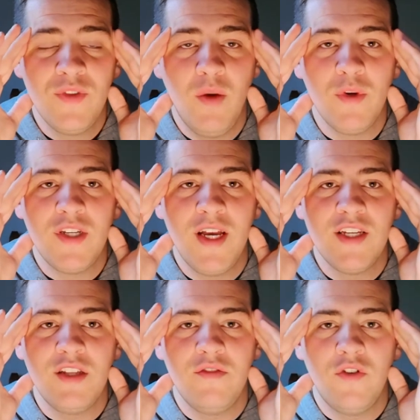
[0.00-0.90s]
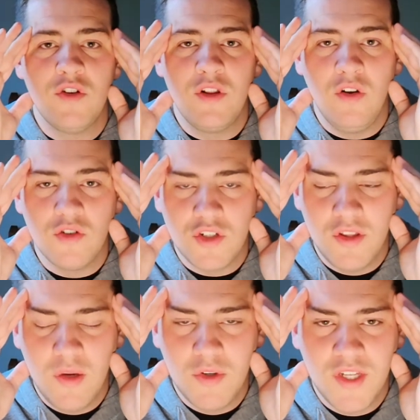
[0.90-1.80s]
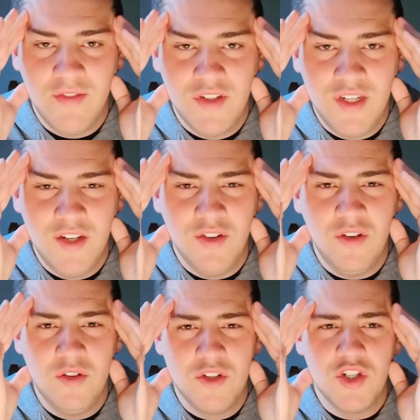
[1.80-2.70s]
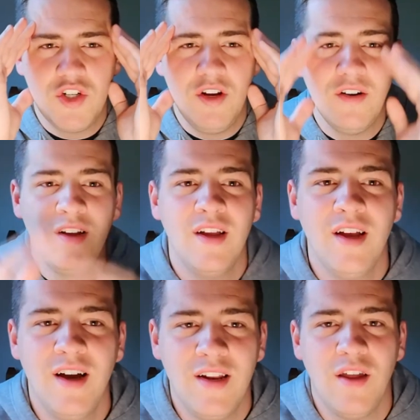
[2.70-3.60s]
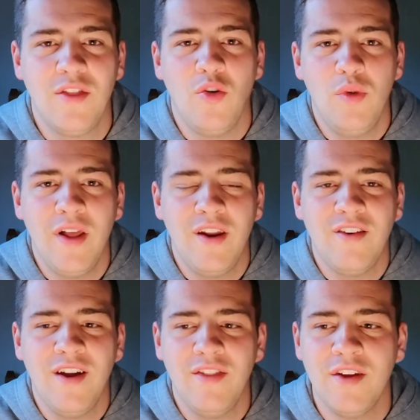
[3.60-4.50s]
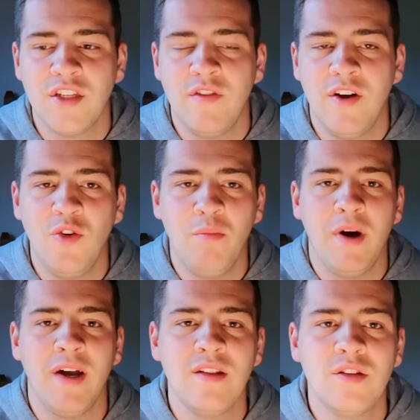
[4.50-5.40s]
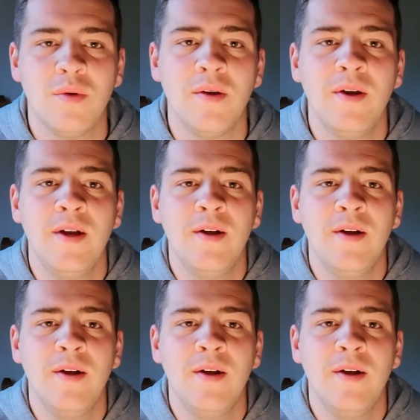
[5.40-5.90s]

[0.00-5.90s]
And when Tesla first launched and they were $17 a share, and I thought, well, I regret this if I don't buy into it.